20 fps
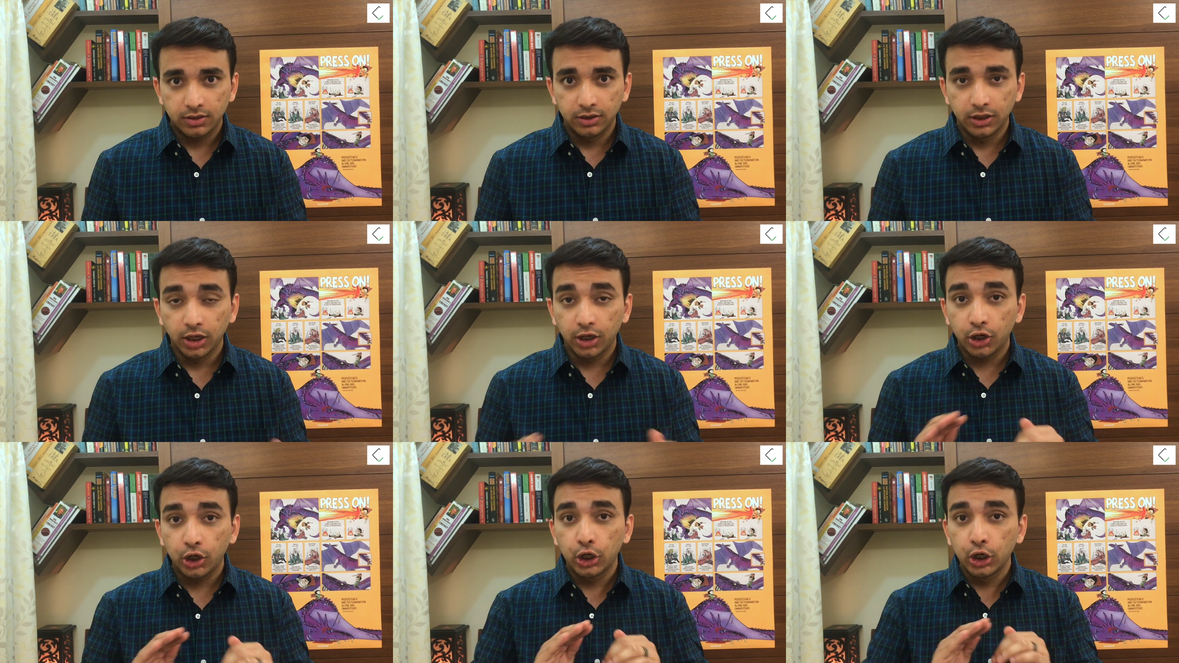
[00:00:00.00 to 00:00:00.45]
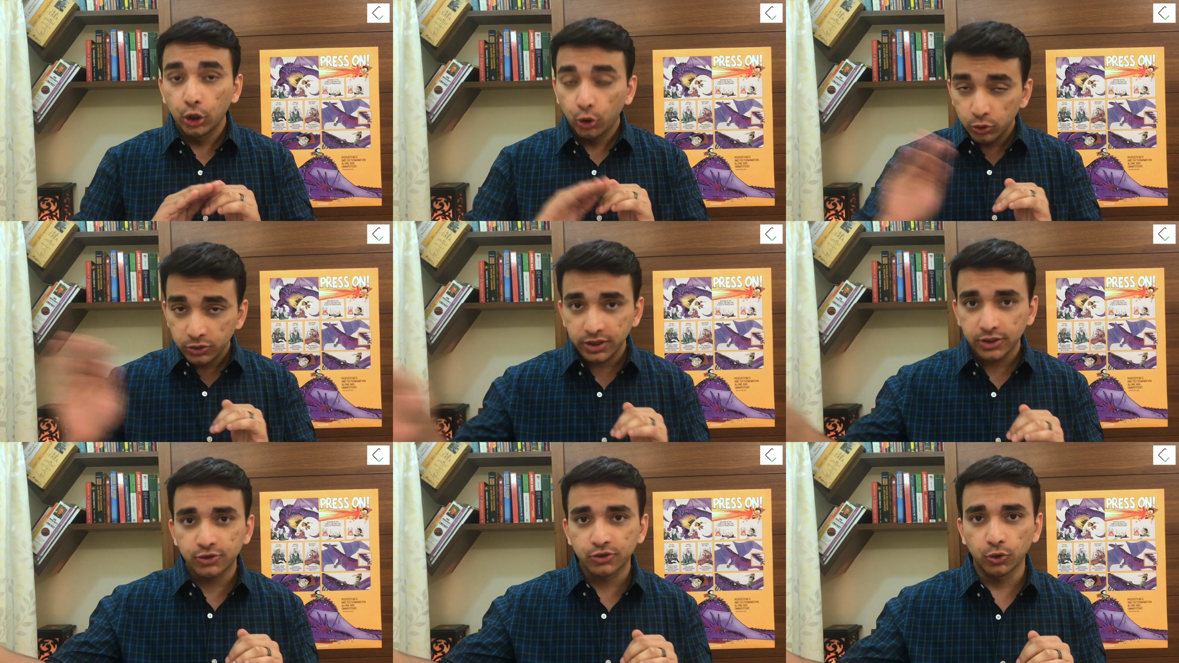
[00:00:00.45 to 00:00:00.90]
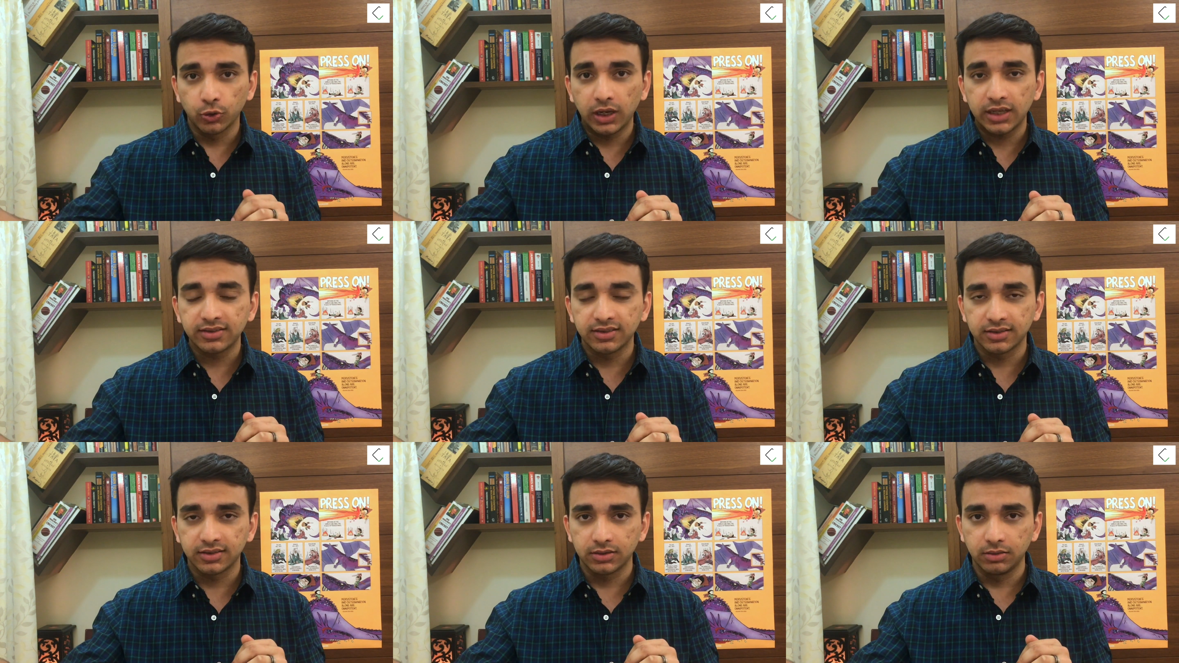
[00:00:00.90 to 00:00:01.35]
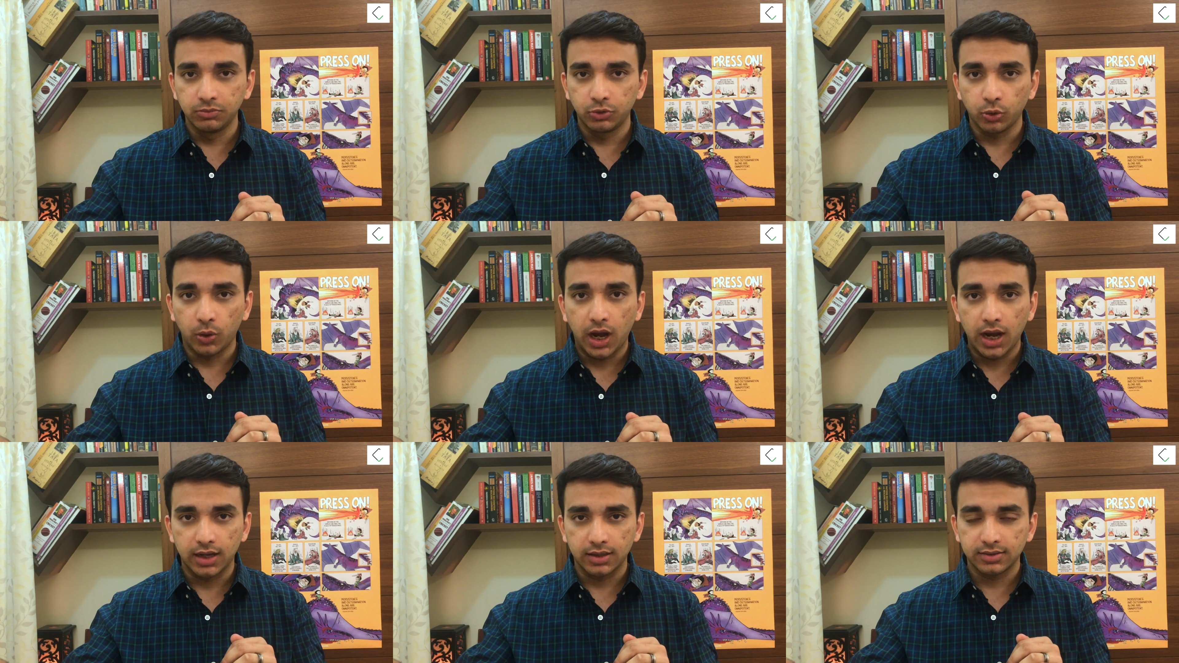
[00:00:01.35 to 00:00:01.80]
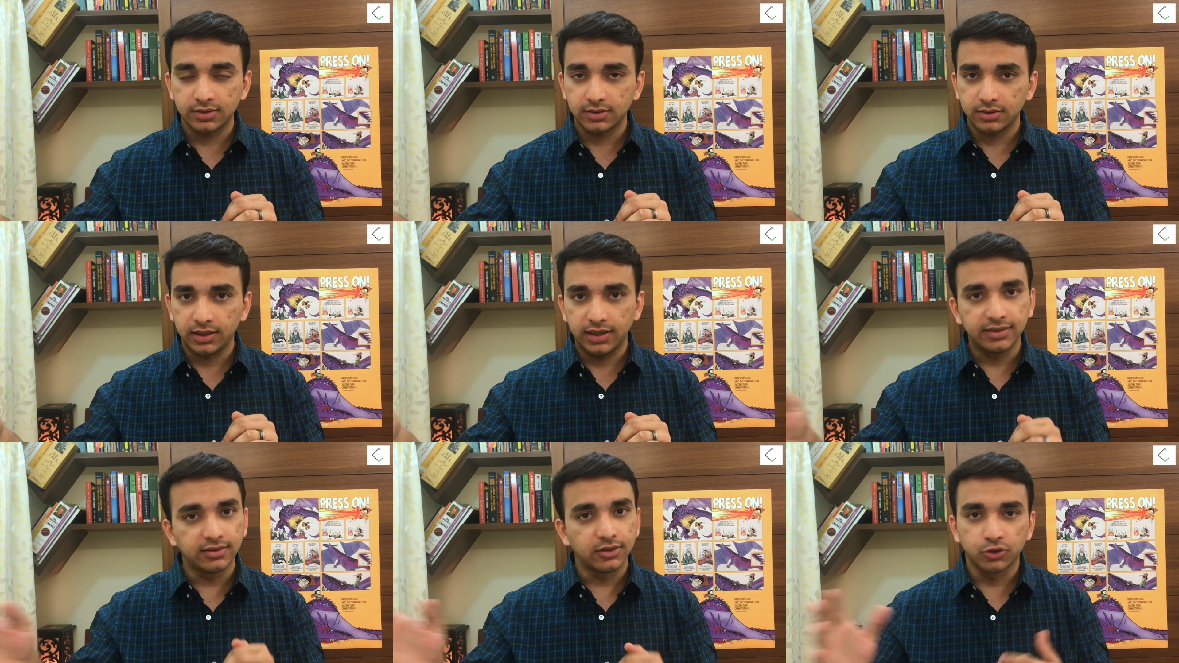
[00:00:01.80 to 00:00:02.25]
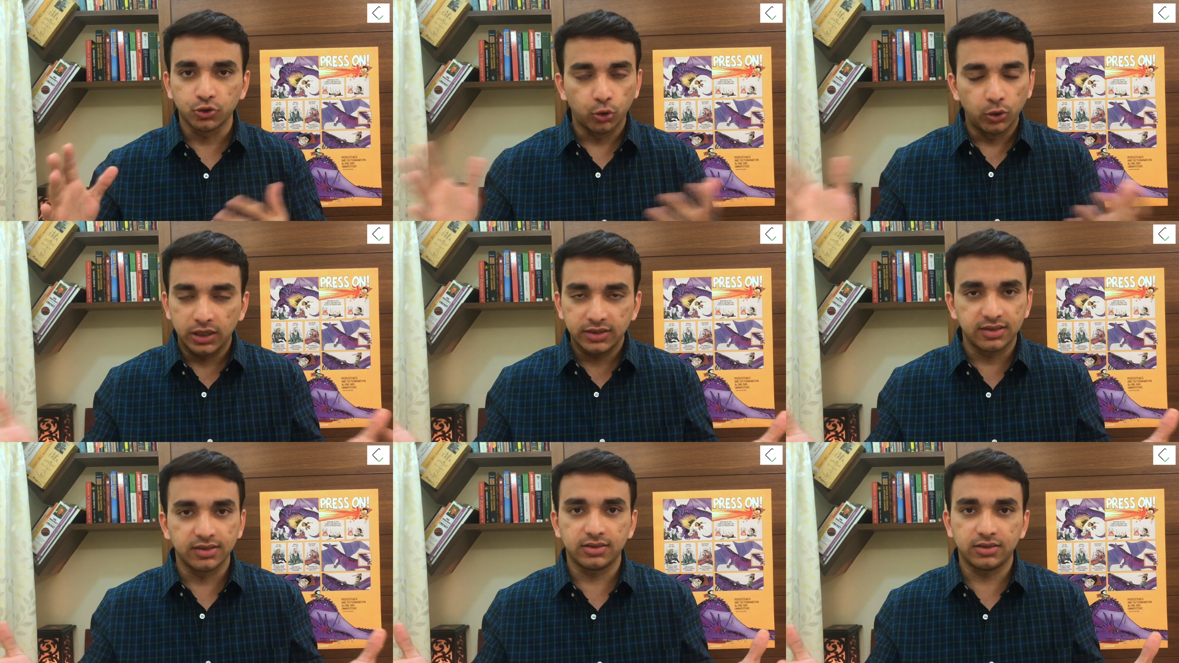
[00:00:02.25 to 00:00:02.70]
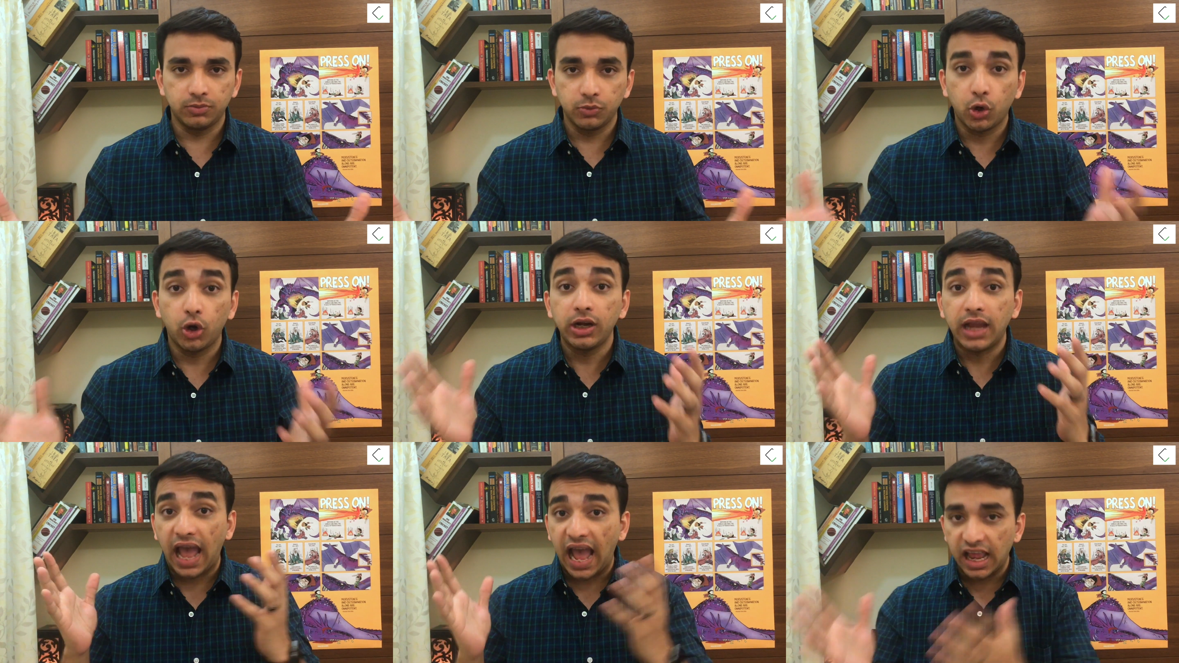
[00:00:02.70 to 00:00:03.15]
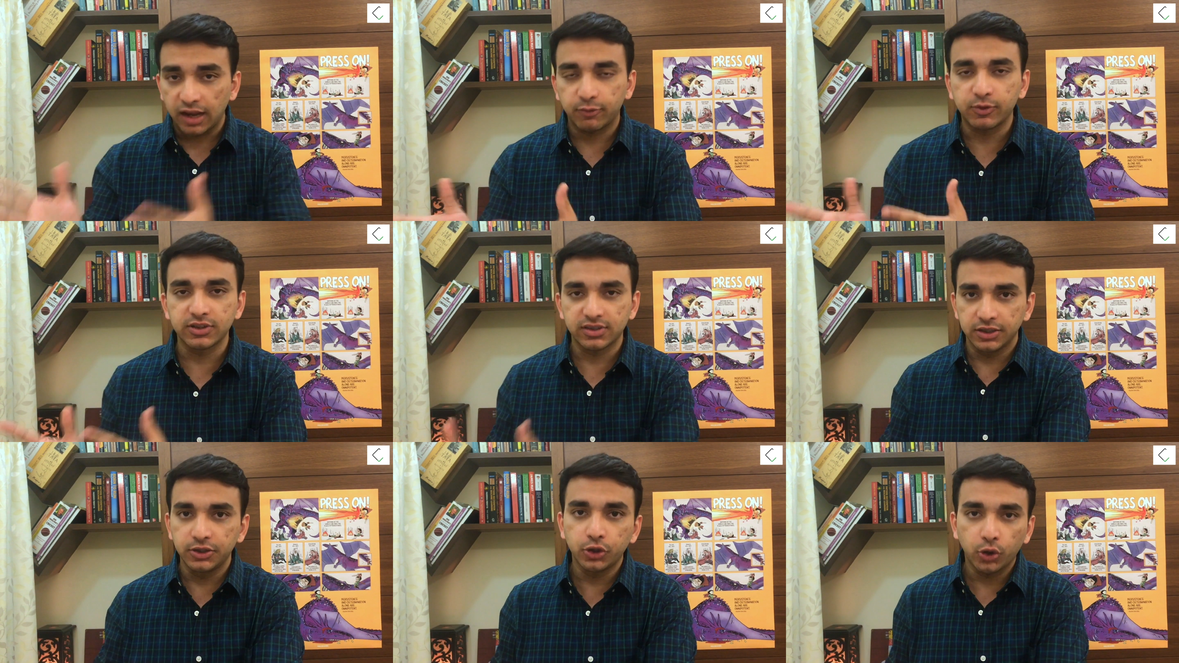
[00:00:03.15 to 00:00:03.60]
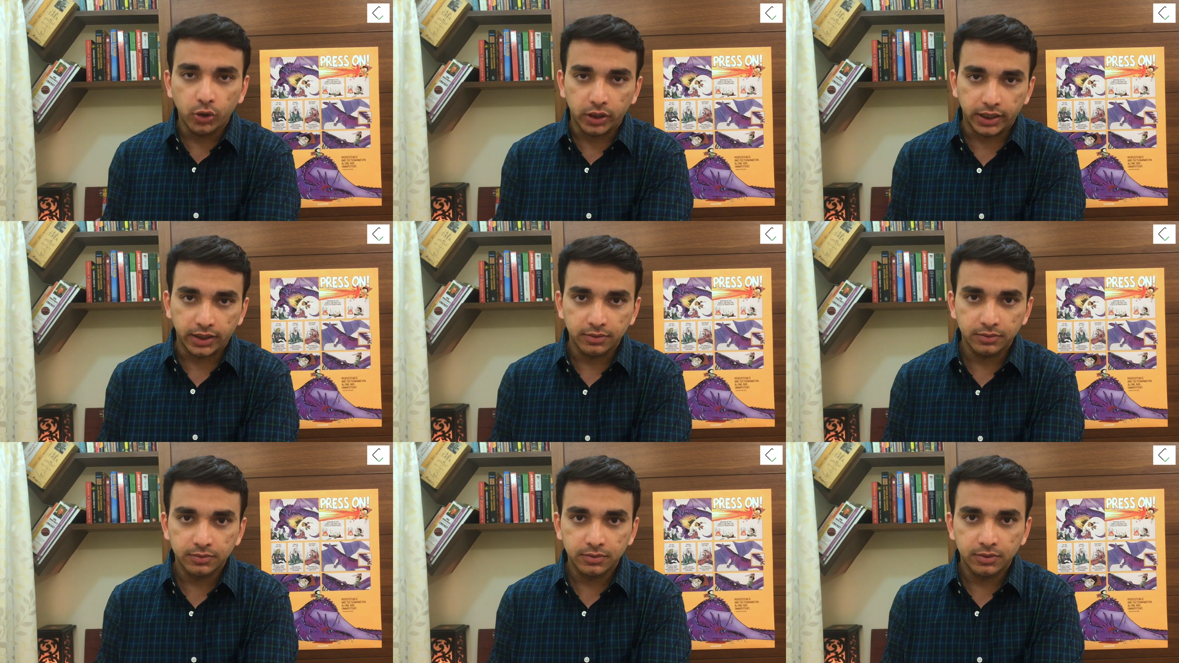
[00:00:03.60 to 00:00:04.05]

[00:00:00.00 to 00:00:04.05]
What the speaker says: The closest solar system to ours is a solar system called Alpha Centauri.